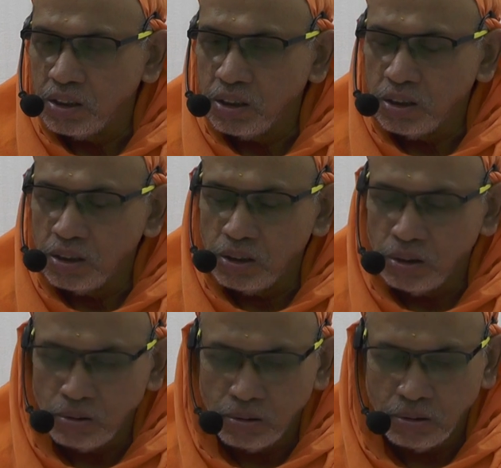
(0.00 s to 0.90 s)

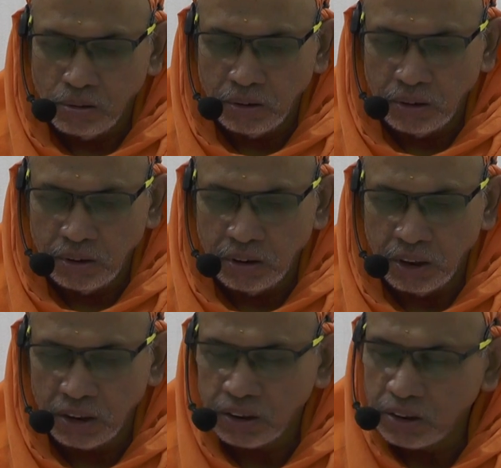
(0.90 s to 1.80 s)
You
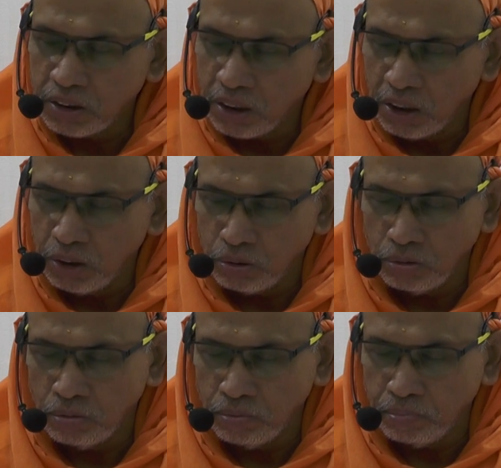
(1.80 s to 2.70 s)
just try
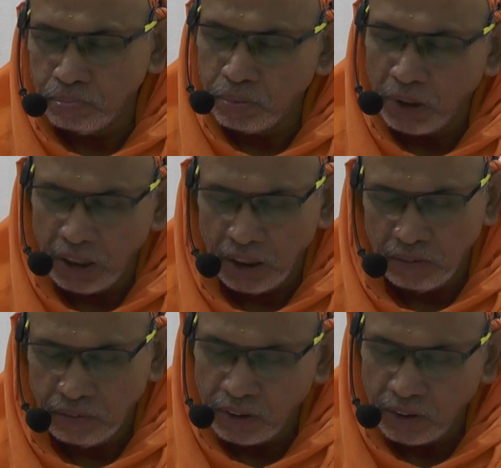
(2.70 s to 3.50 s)
to pray for